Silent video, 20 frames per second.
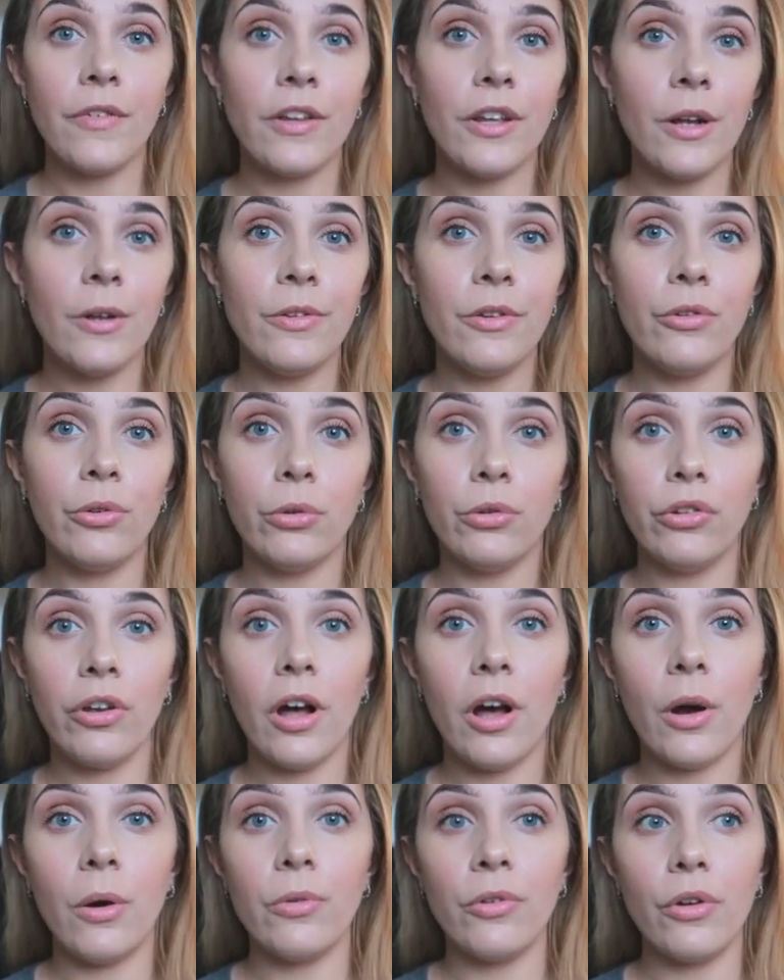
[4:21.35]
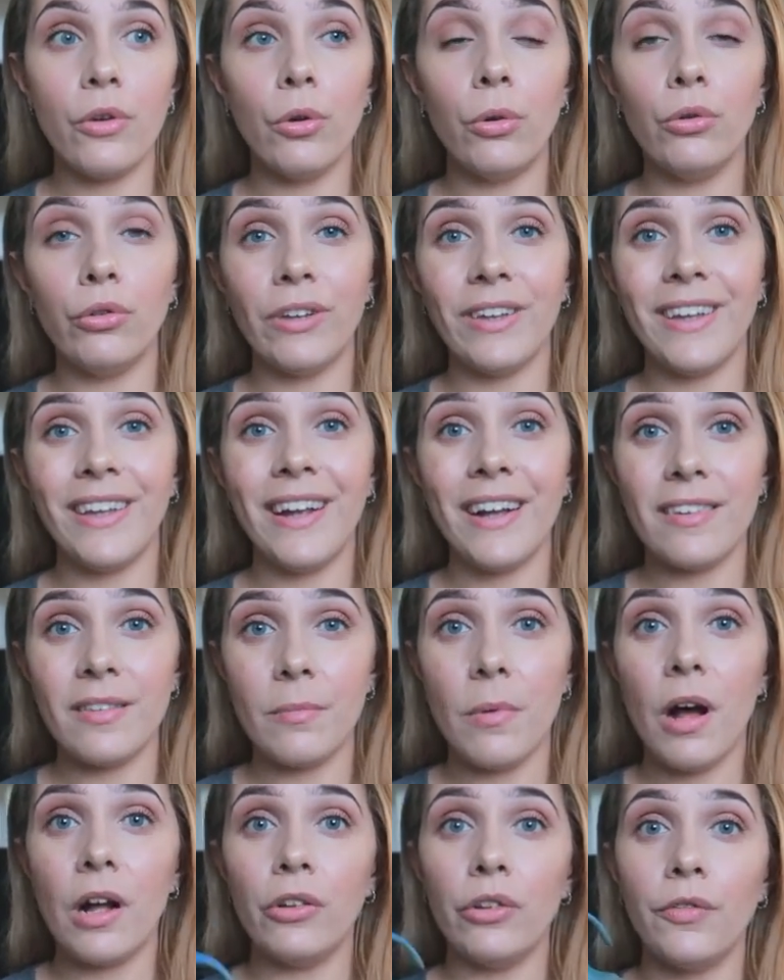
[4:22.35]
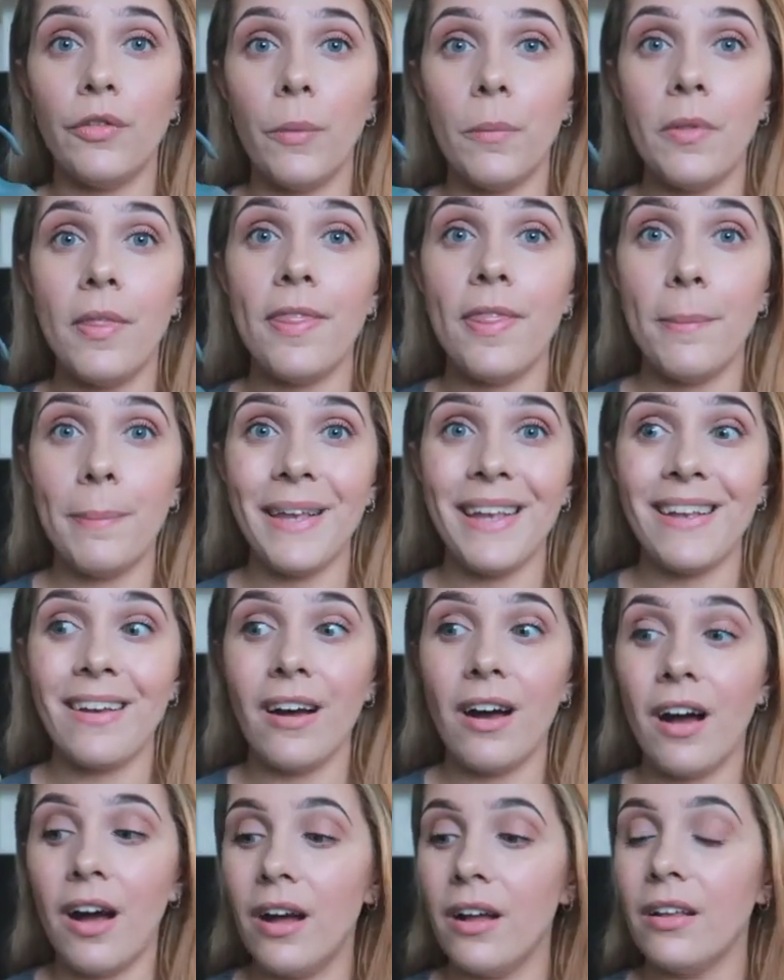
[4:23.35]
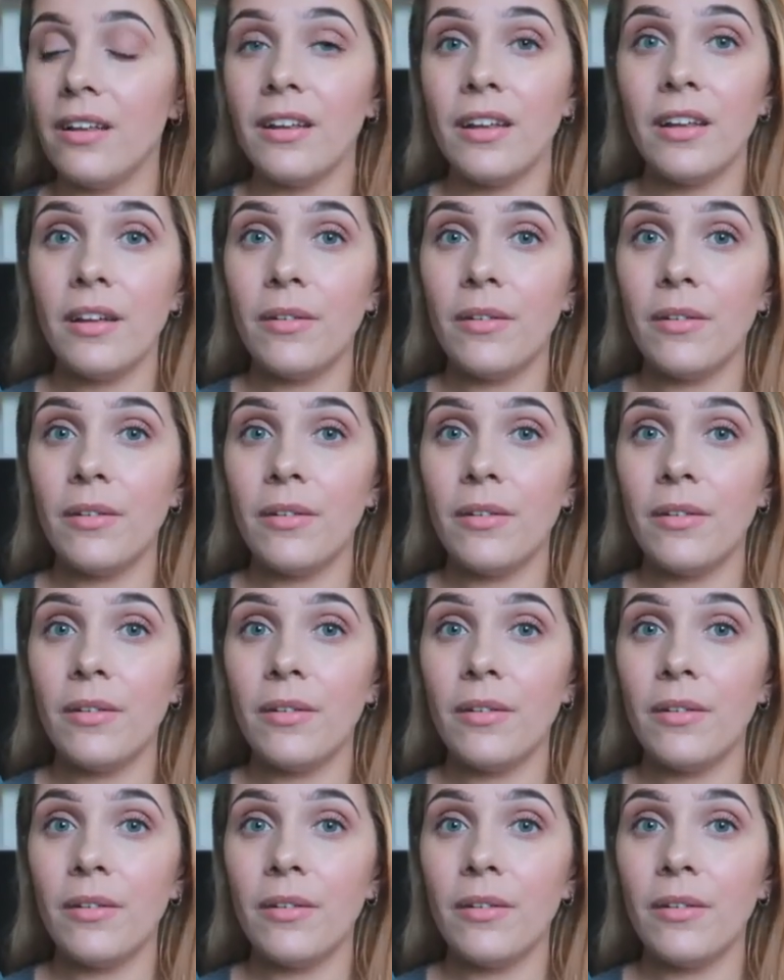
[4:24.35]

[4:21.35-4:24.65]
If you notice your child not drinking as much from the beaker,